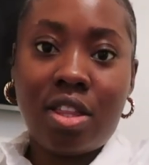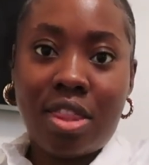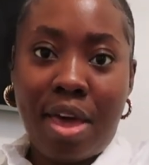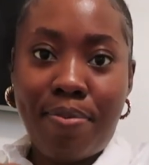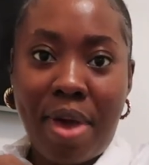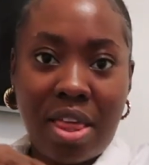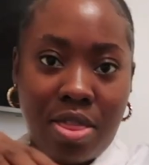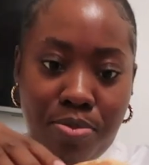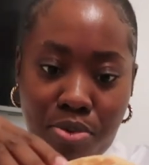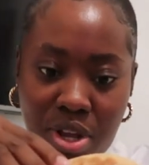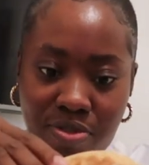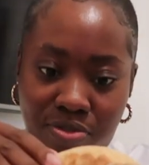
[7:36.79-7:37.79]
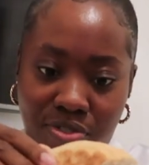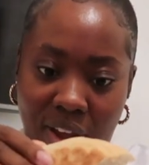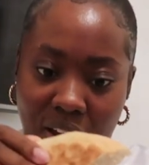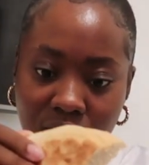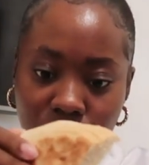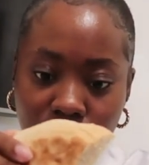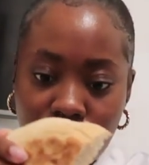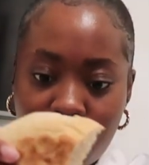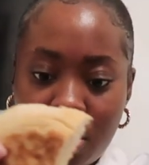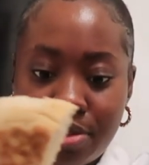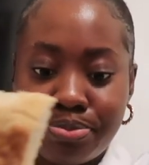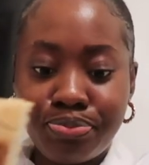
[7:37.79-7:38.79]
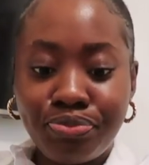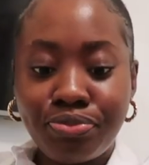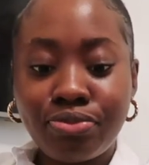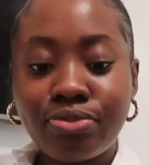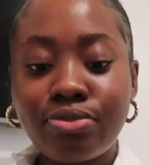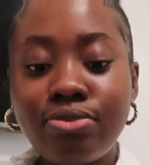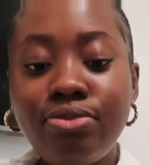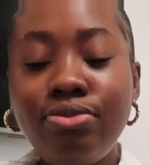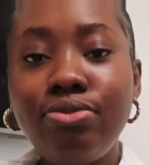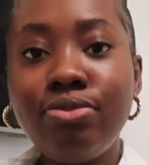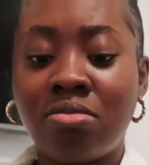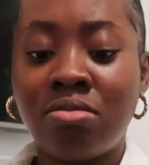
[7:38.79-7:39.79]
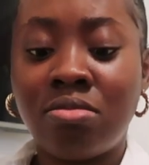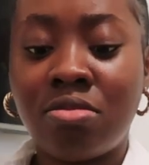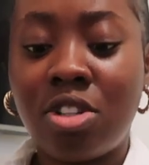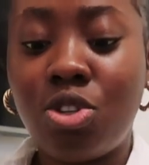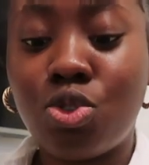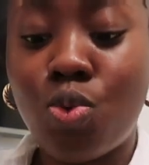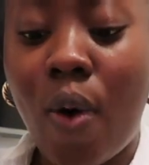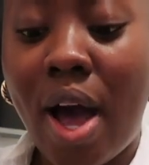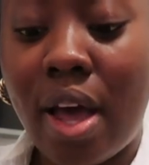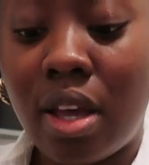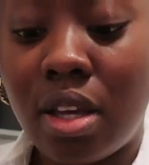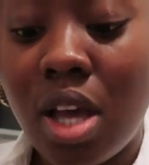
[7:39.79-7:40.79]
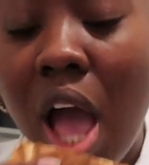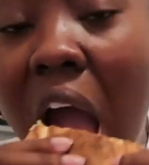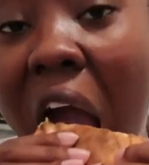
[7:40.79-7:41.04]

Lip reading: They make the bread fresh. It looks white.